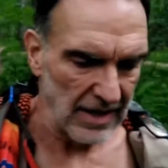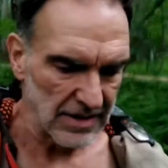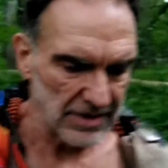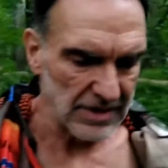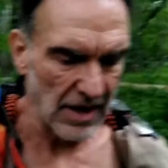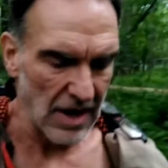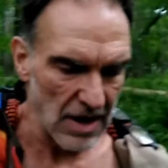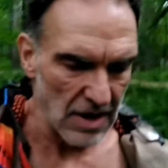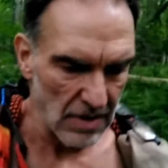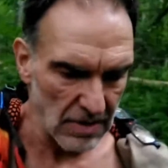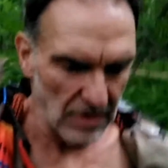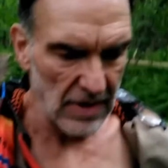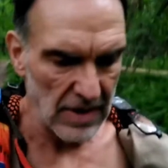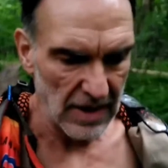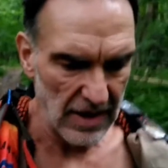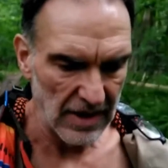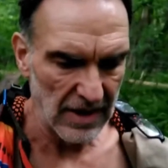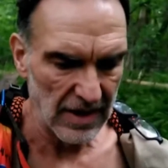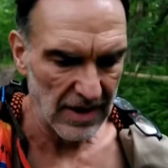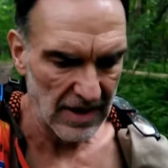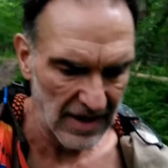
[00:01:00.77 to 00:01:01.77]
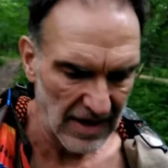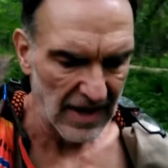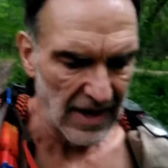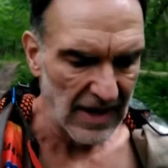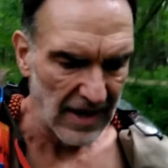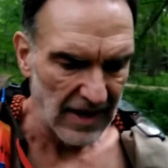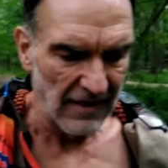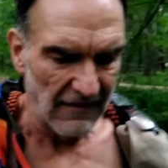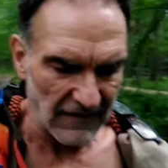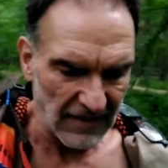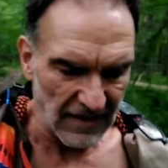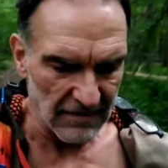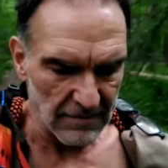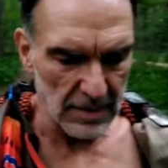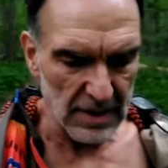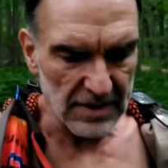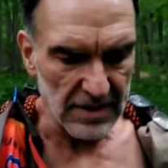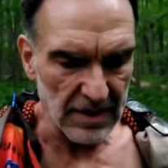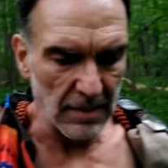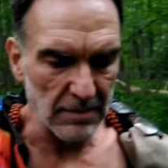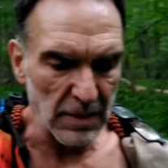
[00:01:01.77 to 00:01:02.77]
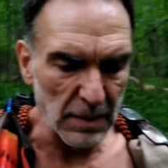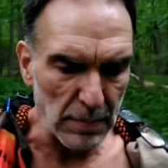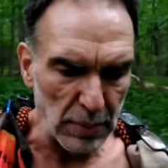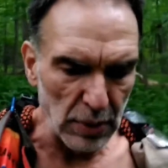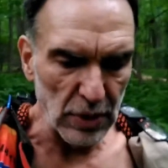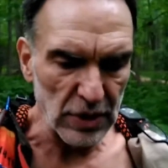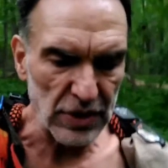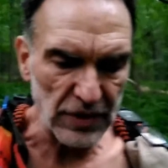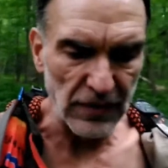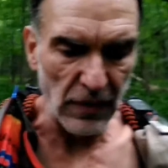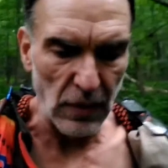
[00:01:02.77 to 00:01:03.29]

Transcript: So give me something to push